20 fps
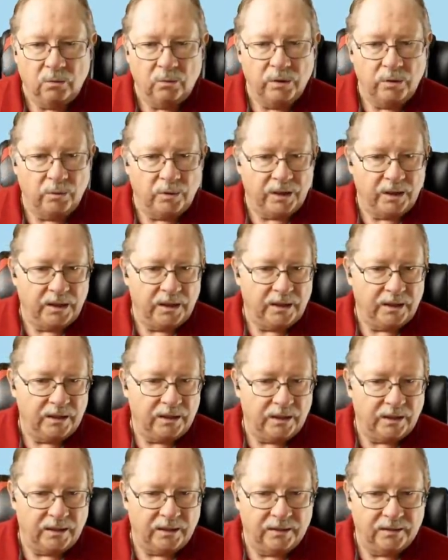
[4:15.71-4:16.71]
went ahead
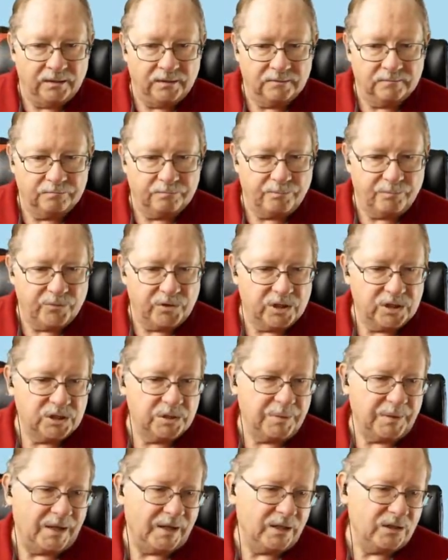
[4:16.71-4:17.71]
and
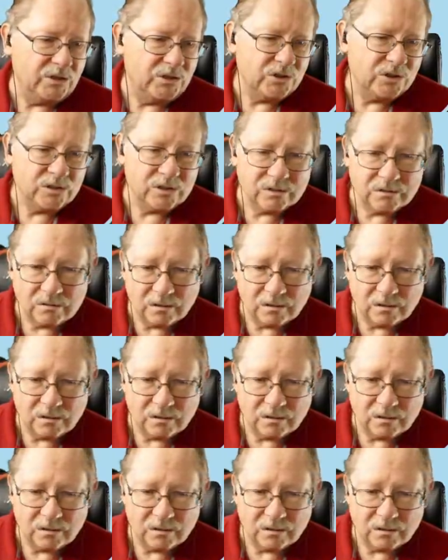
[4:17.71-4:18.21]
expanded just